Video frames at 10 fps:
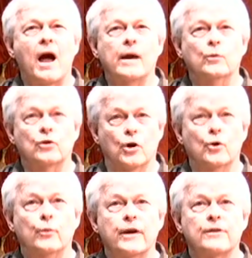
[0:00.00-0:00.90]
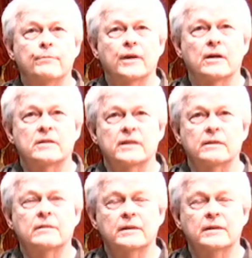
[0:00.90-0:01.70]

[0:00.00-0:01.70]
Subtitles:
I will go with because it